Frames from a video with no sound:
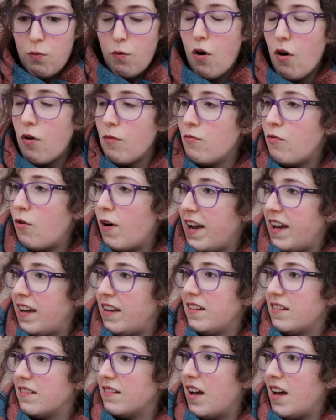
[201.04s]
warm way,
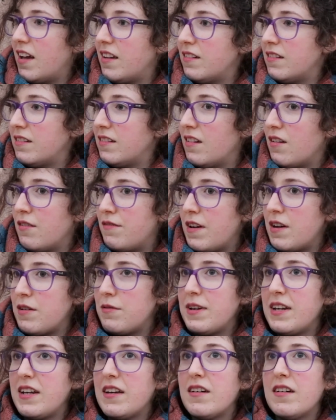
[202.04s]
mm-hmm. and a
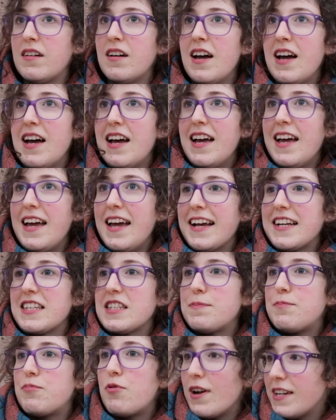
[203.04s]
very uh,
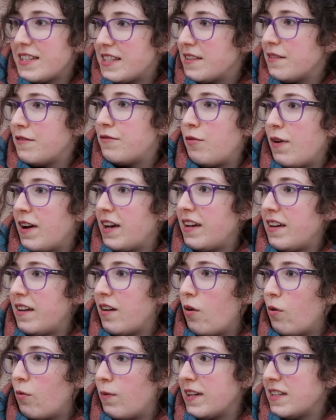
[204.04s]
expressive way,
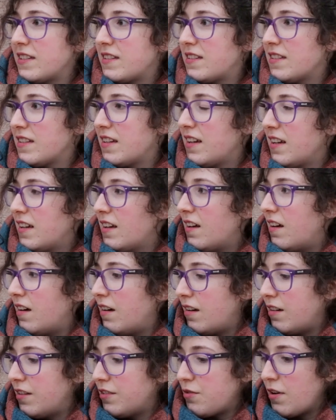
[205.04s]
always
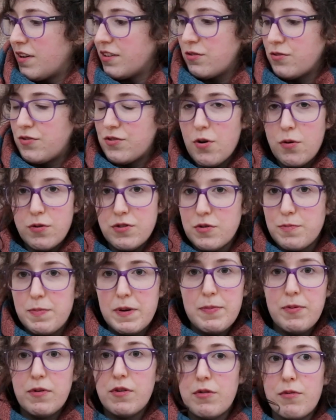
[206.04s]
uh, trying to talk to
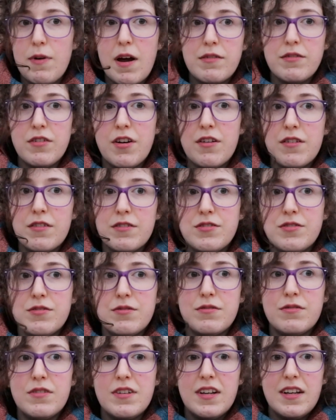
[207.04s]
people around mm-hmm. her,
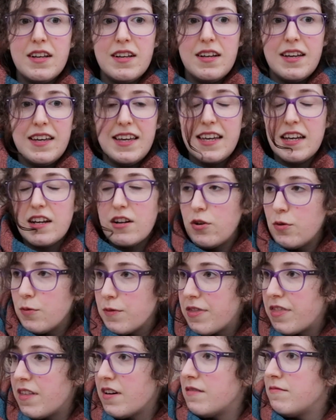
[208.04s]
to
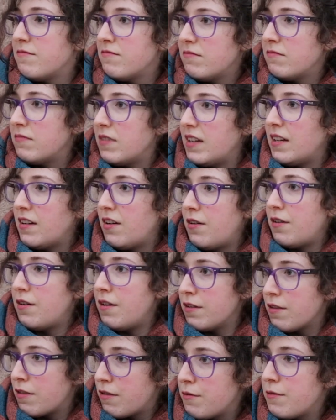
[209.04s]
include them in her
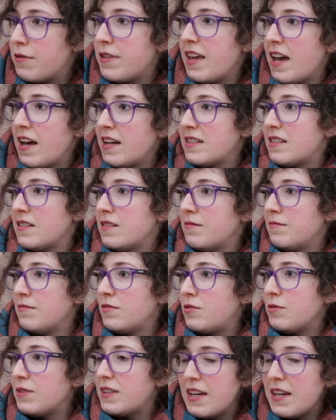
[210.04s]
enthusiasm, to